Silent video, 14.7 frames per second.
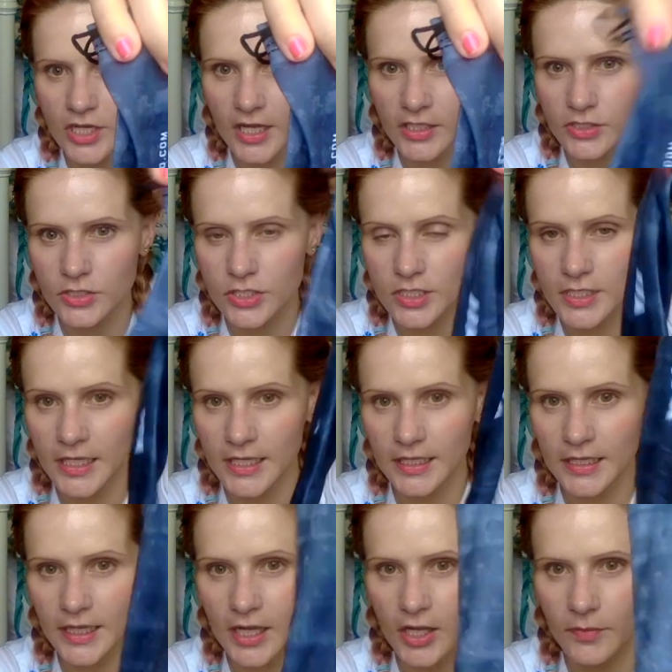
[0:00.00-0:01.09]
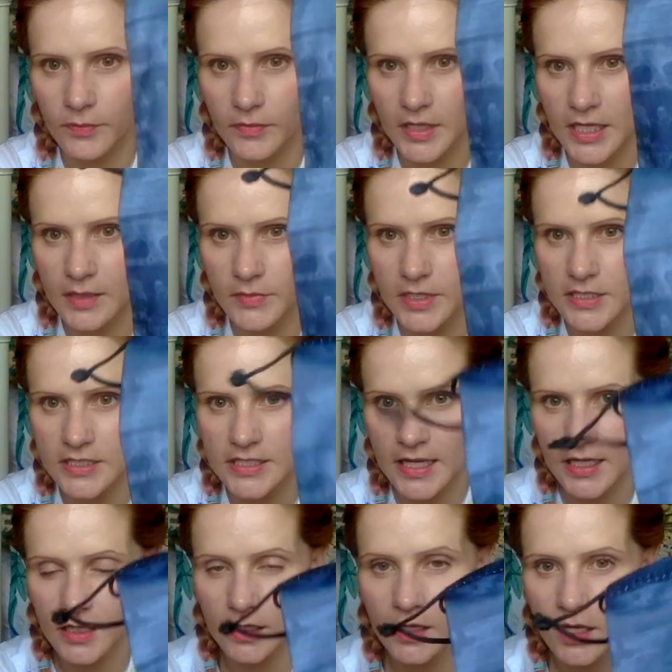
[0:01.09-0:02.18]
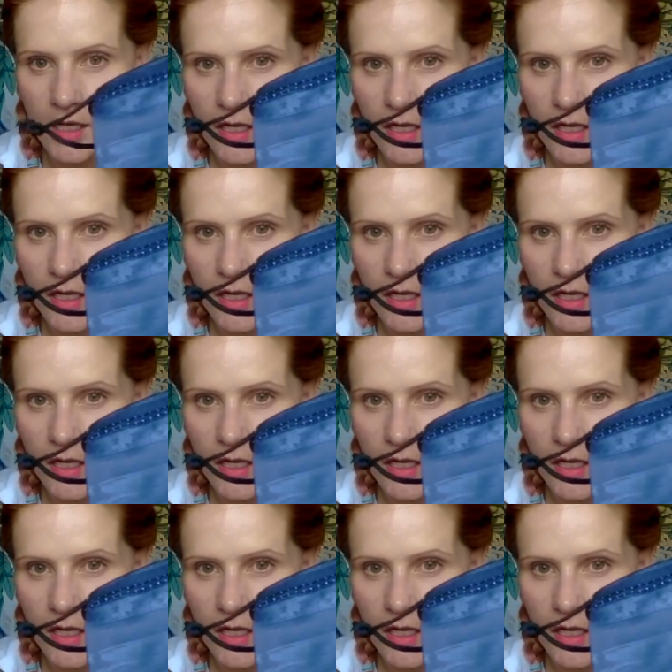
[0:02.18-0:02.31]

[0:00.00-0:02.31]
I usually keep this in,